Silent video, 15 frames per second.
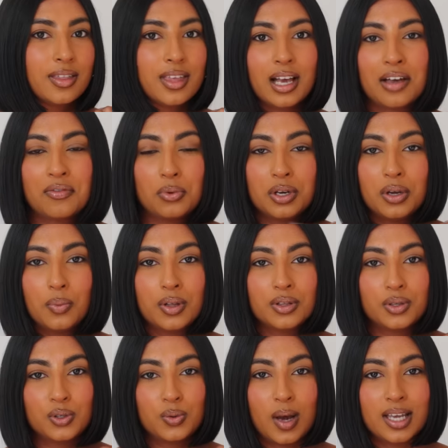I think I've worn it
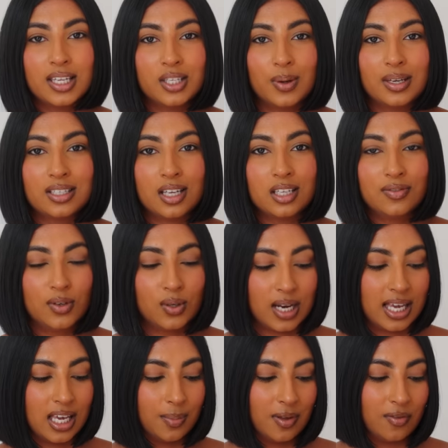once or twice, so it does feel
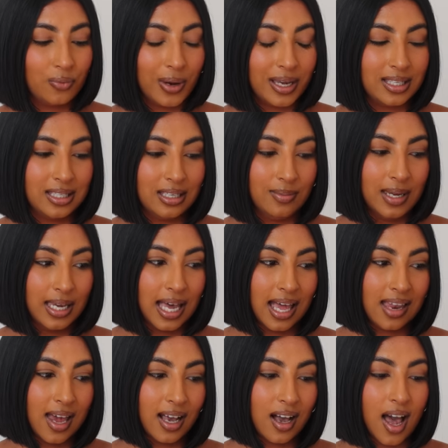like a bit of waste to me and
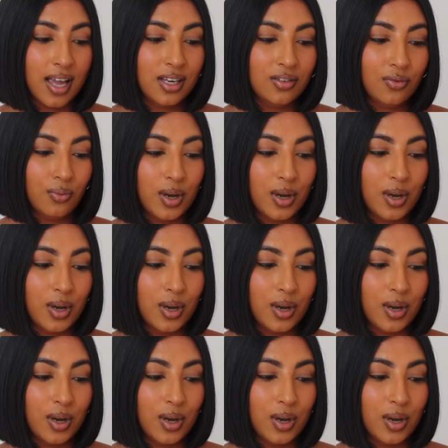I kind of